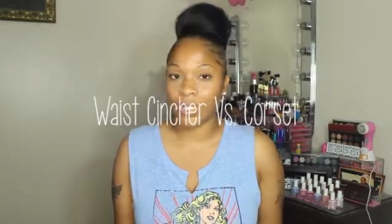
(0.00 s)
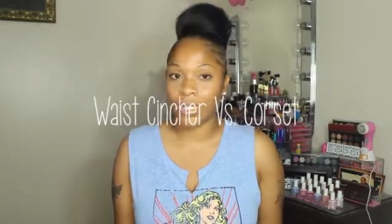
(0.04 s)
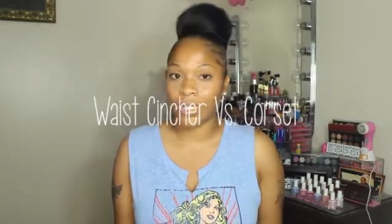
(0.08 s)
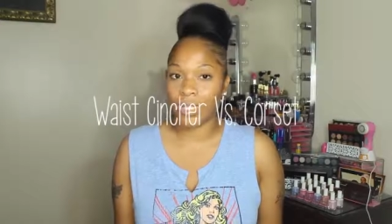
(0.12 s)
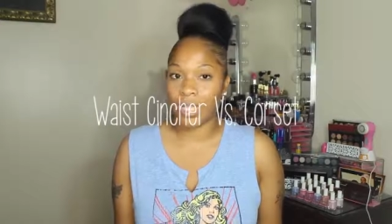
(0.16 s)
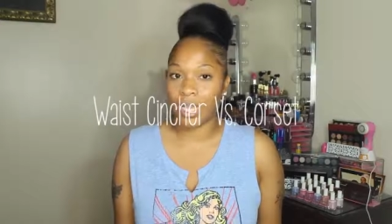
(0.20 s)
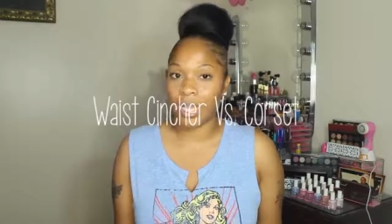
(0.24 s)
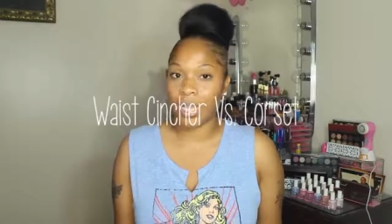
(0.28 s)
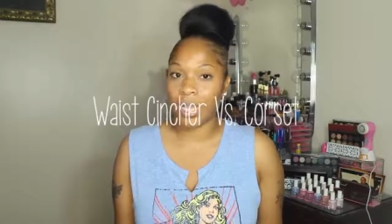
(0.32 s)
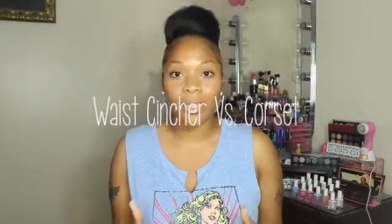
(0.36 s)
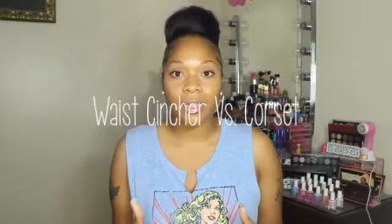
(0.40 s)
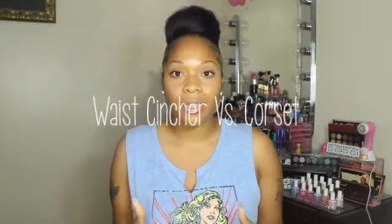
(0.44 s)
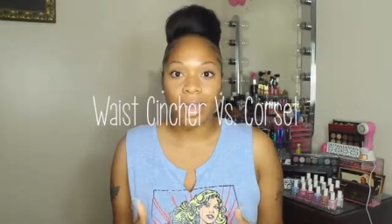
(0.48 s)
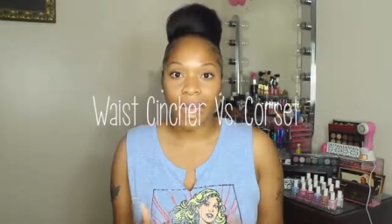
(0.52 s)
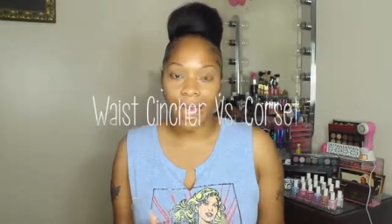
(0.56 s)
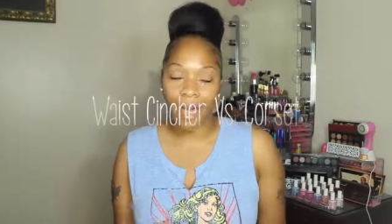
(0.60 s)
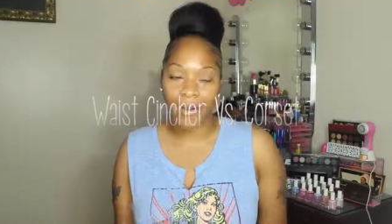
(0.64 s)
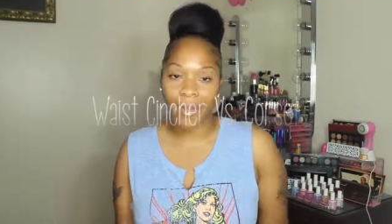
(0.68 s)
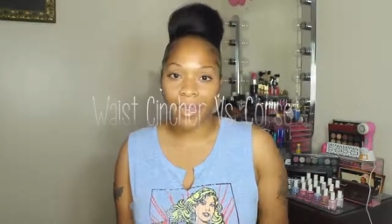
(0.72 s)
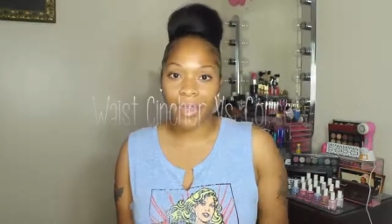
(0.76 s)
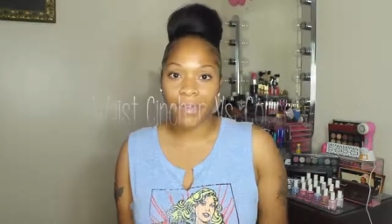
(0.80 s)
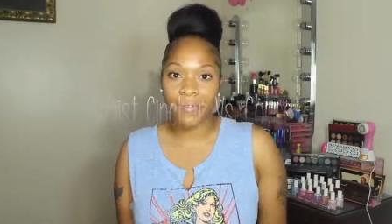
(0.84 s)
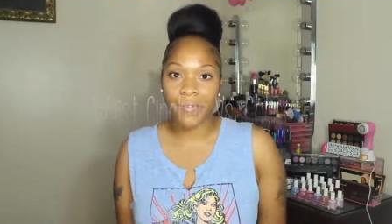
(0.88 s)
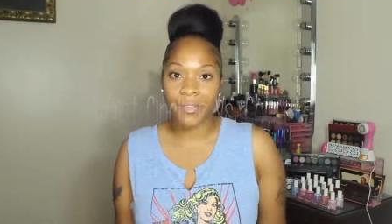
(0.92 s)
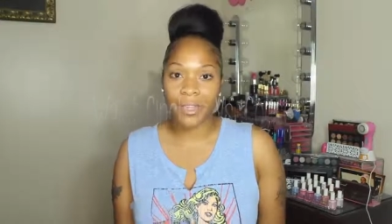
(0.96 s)
Let me give you
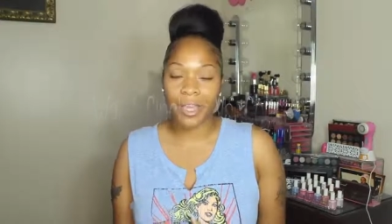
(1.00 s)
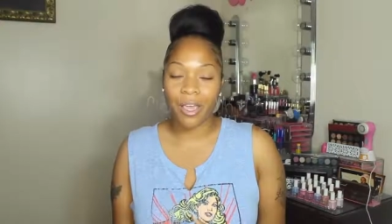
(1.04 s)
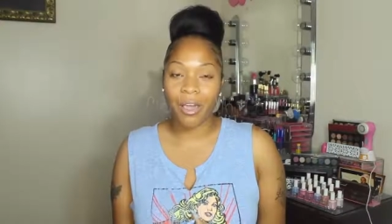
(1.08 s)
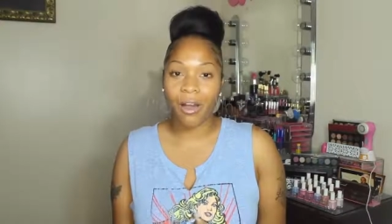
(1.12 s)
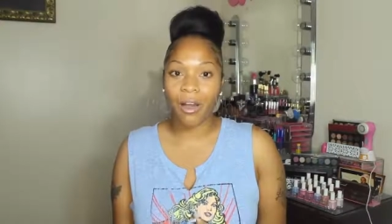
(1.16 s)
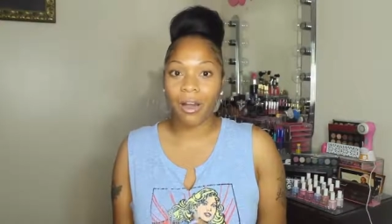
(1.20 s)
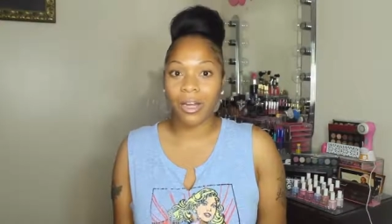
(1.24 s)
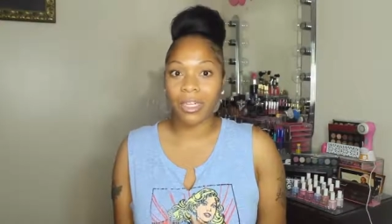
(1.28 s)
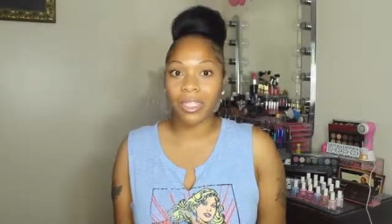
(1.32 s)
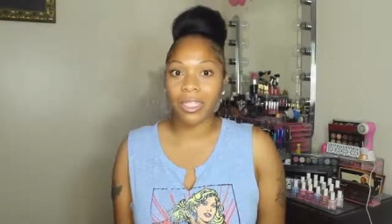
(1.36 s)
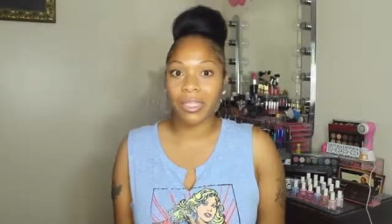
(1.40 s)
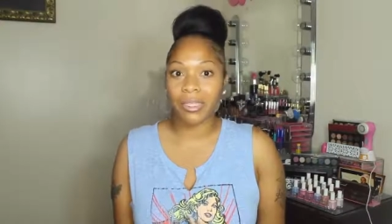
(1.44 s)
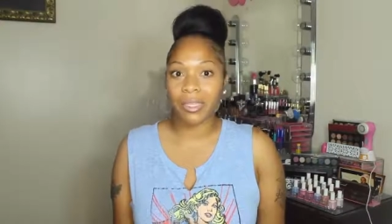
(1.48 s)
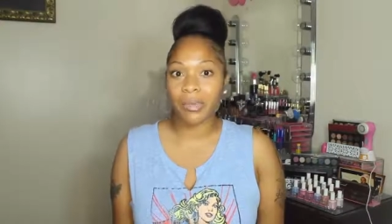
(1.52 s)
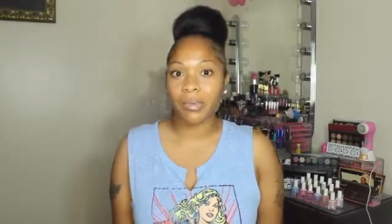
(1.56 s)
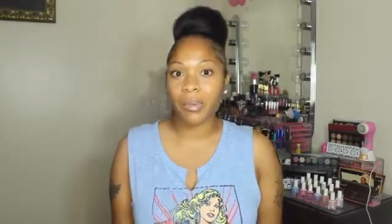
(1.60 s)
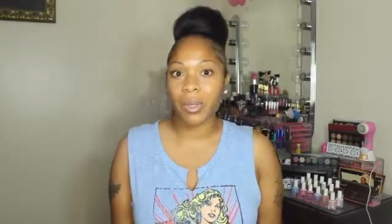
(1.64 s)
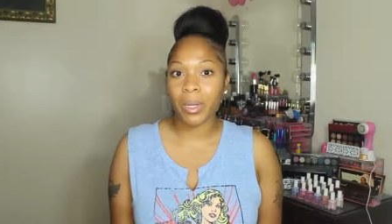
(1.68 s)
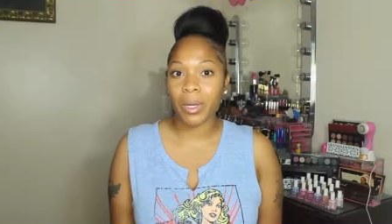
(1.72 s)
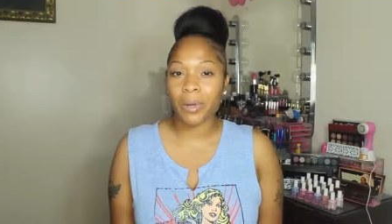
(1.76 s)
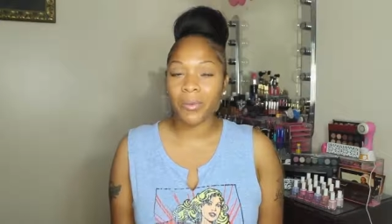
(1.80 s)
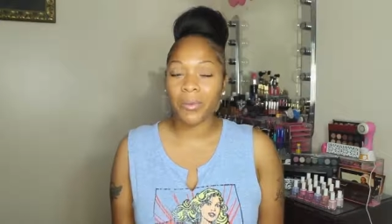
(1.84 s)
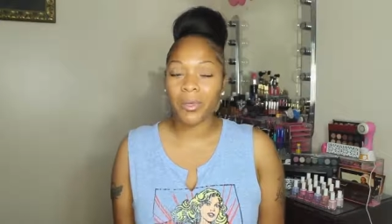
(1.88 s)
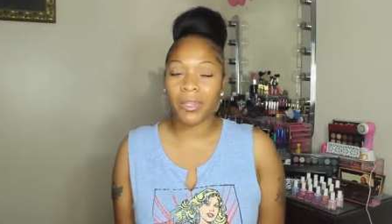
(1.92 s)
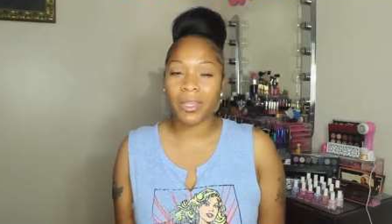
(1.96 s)
guys a little quick
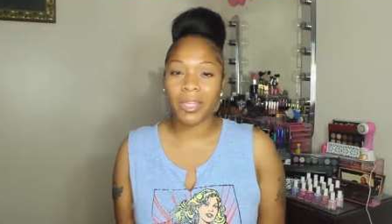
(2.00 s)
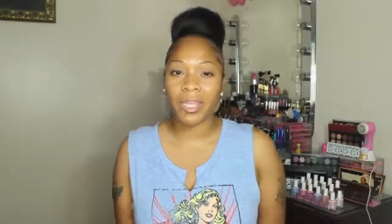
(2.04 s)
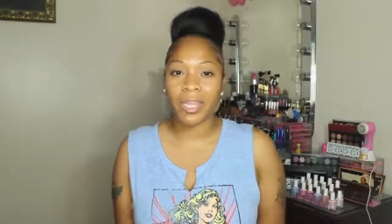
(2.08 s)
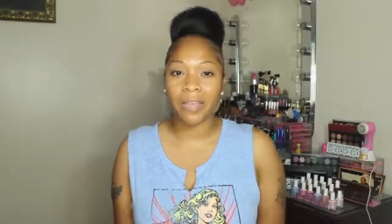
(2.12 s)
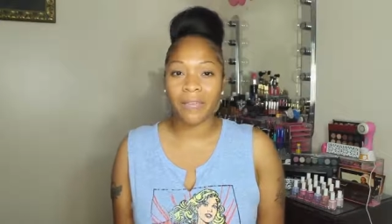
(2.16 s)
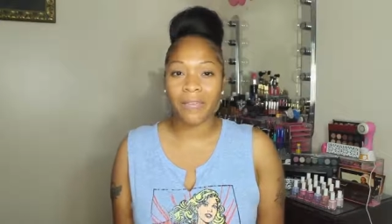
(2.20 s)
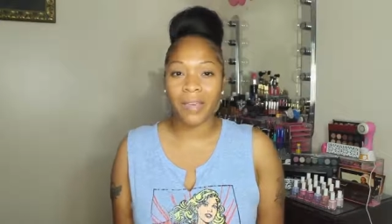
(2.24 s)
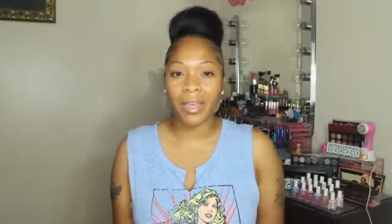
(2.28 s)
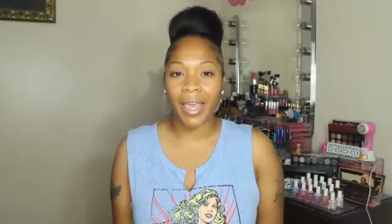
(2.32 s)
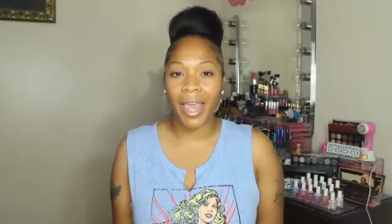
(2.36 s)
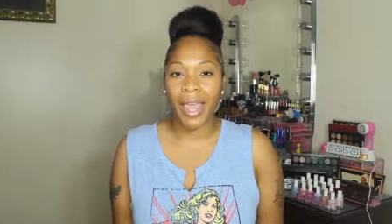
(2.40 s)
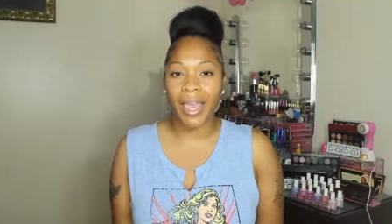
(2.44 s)
information.